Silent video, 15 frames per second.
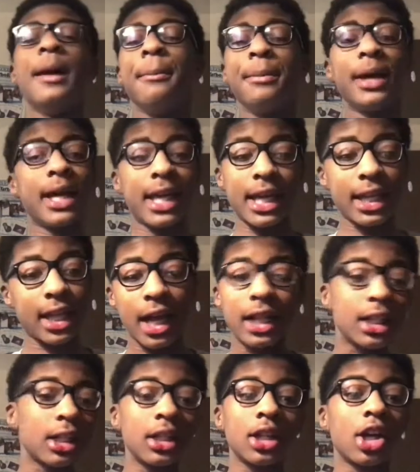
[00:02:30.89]
But
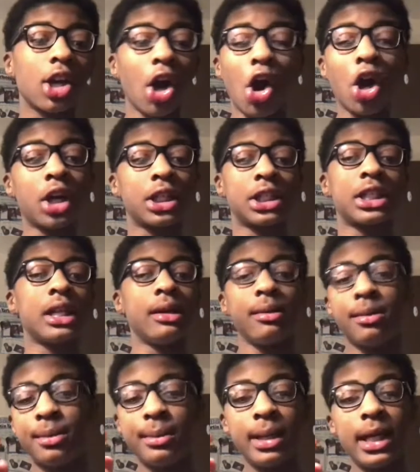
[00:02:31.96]
Curry's
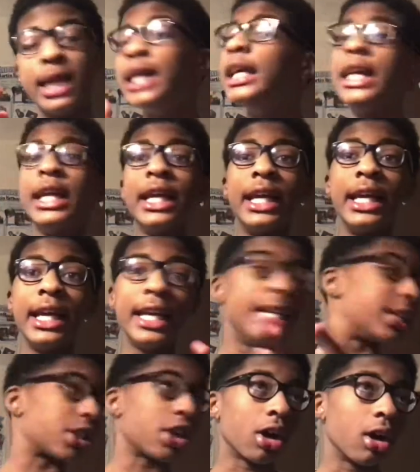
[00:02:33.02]
team
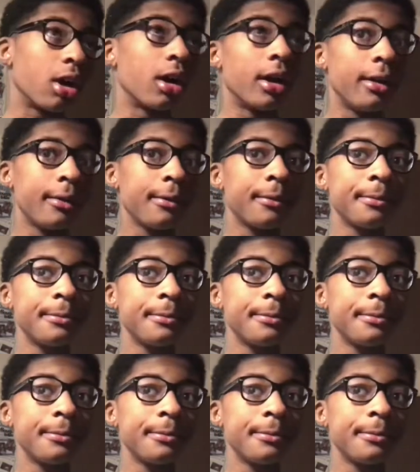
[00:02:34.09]
is Curry,